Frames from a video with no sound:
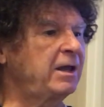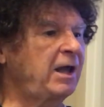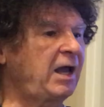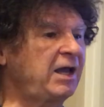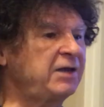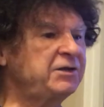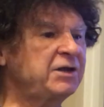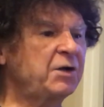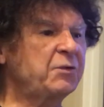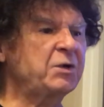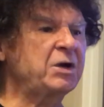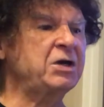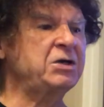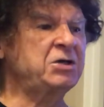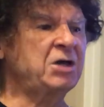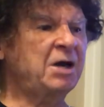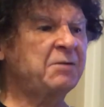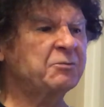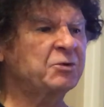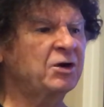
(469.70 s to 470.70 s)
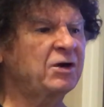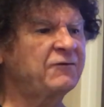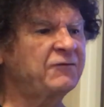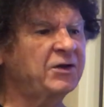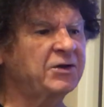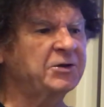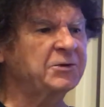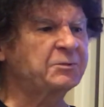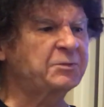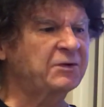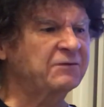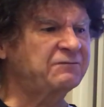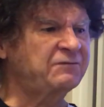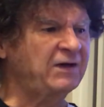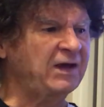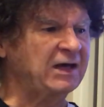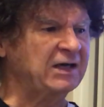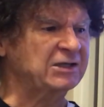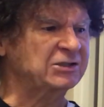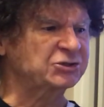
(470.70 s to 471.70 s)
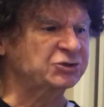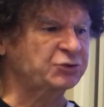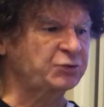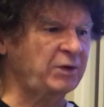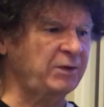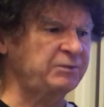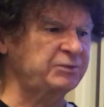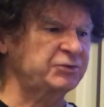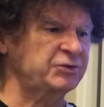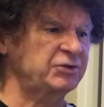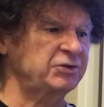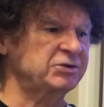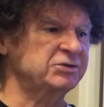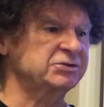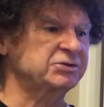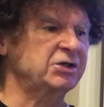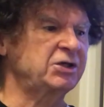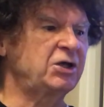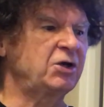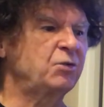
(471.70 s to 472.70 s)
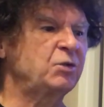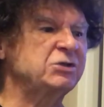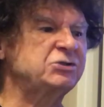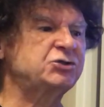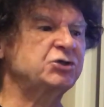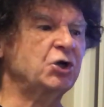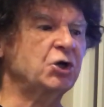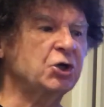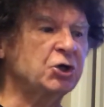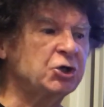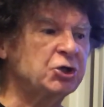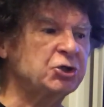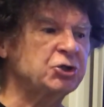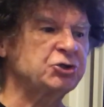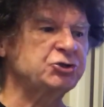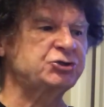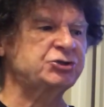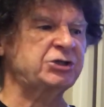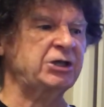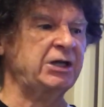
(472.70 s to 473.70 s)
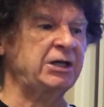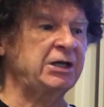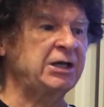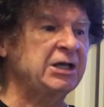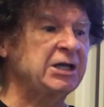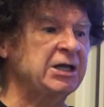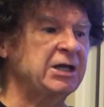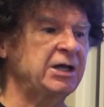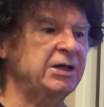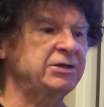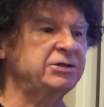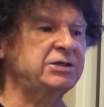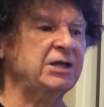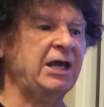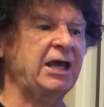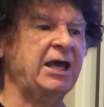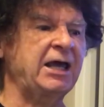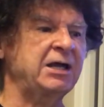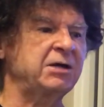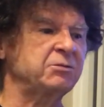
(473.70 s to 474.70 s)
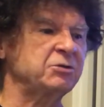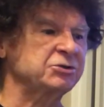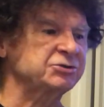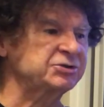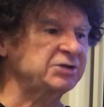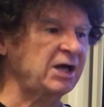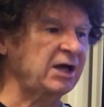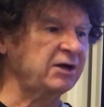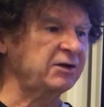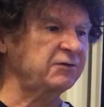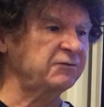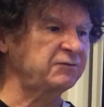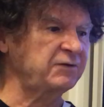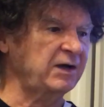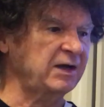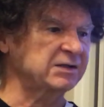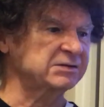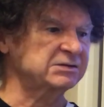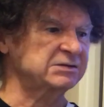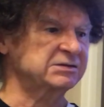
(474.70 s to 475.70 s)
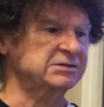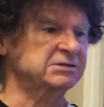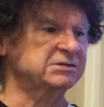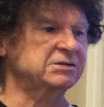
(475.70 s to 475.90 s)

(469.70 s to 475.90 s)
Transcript: And there were a number of other prophetic scriptures which urged an end to animal sacrifices.